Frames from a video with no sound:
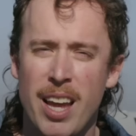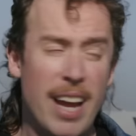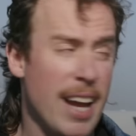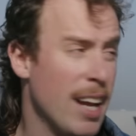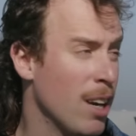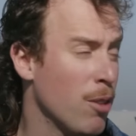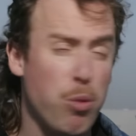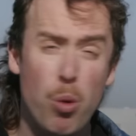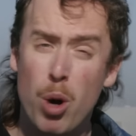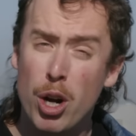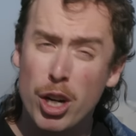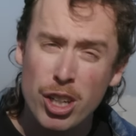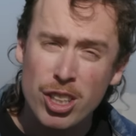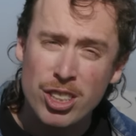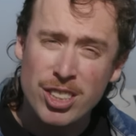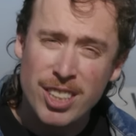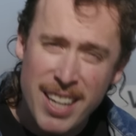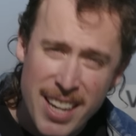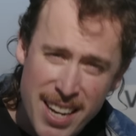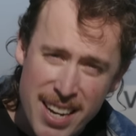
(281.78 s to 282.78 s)
And if
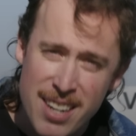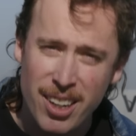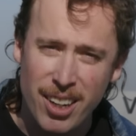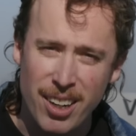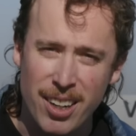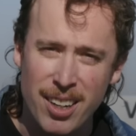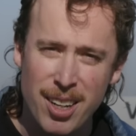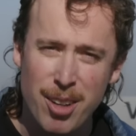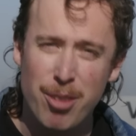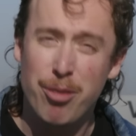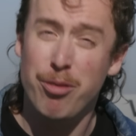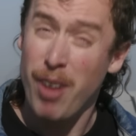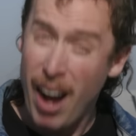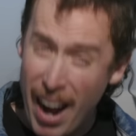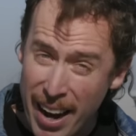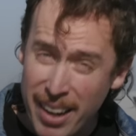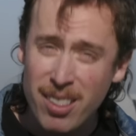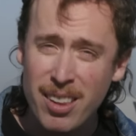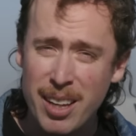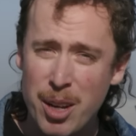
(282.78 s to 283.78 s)
workers here
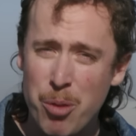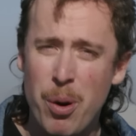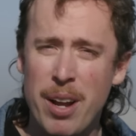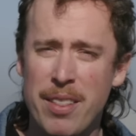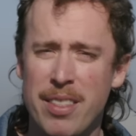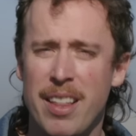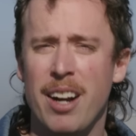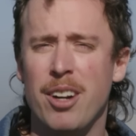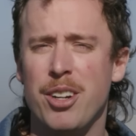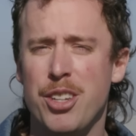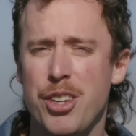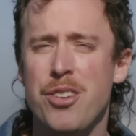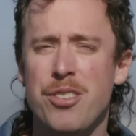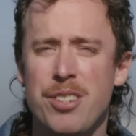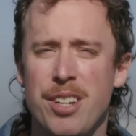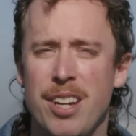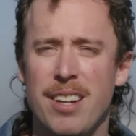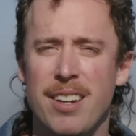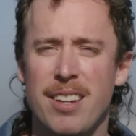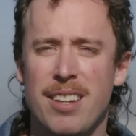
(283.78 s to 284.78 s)
finally win their
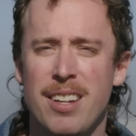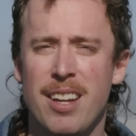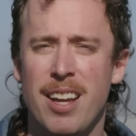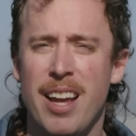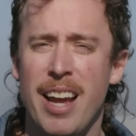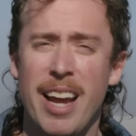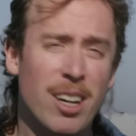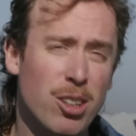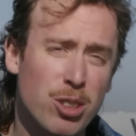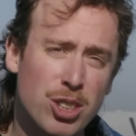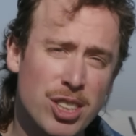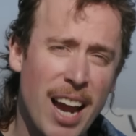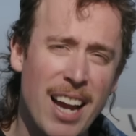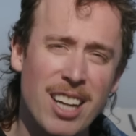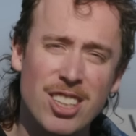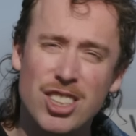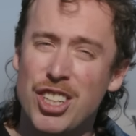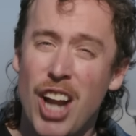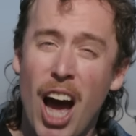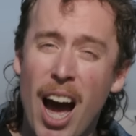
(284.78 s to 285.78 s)
union, it'll
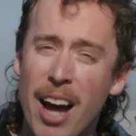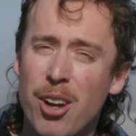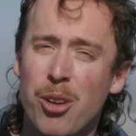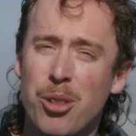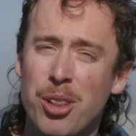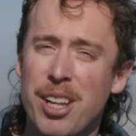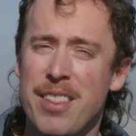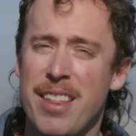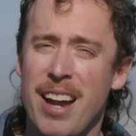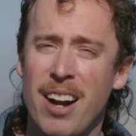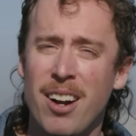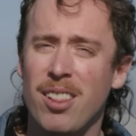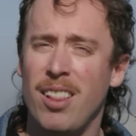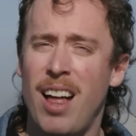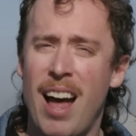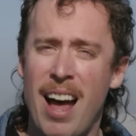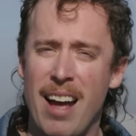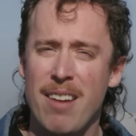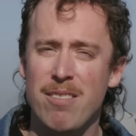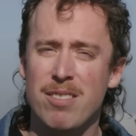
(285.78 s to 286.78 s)
change not only their
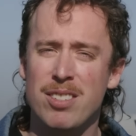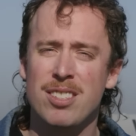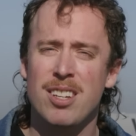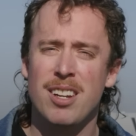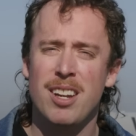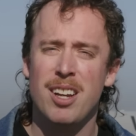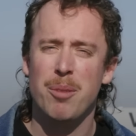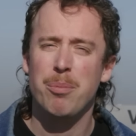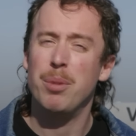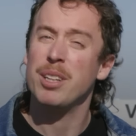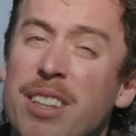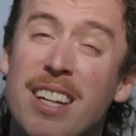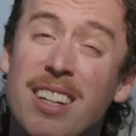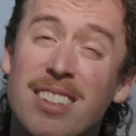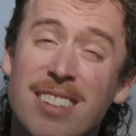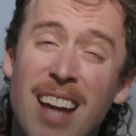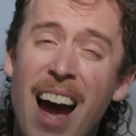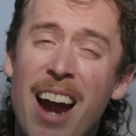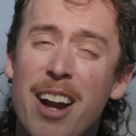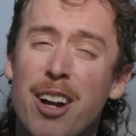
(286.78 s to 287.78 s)
lives, but the
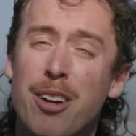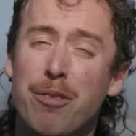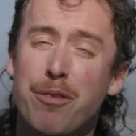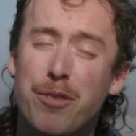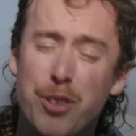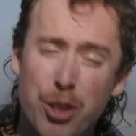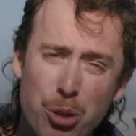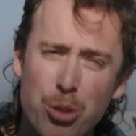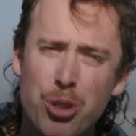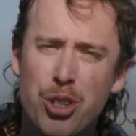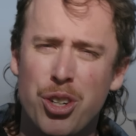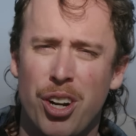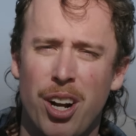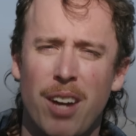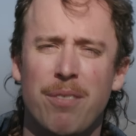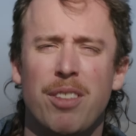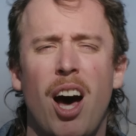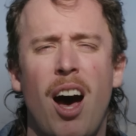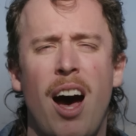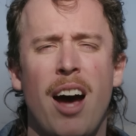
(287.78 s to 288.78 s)
entire future
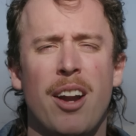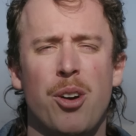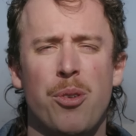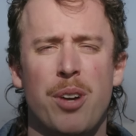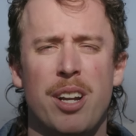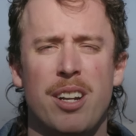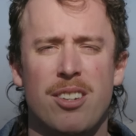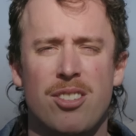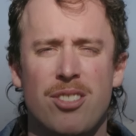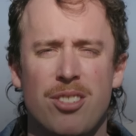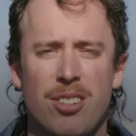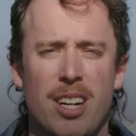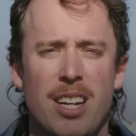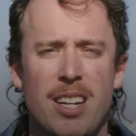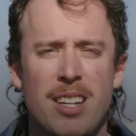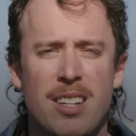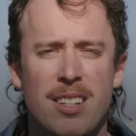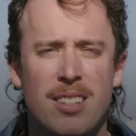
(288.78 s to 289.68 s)
of the auto industry.